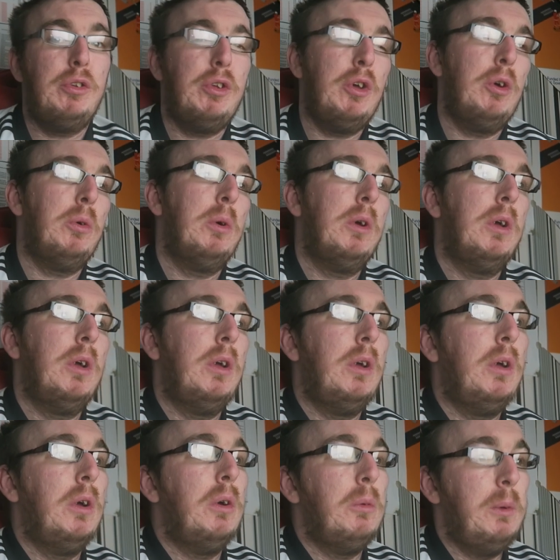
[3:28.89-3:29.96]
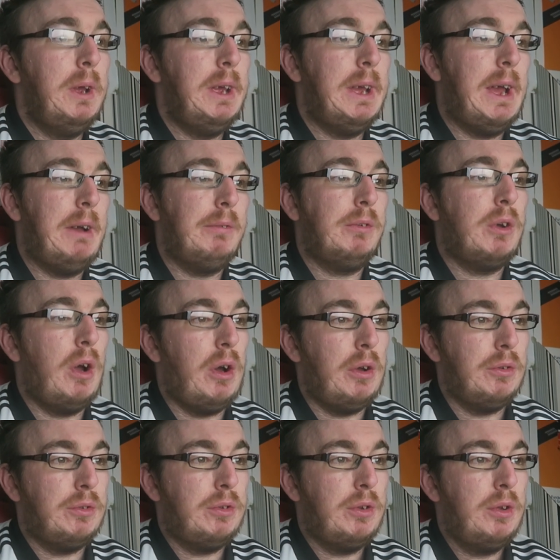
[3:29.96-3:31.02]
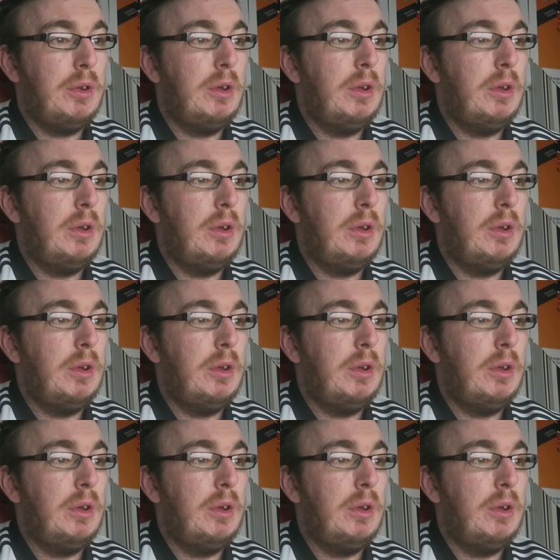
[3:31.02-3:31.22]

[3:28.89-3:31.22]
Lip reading: So we have got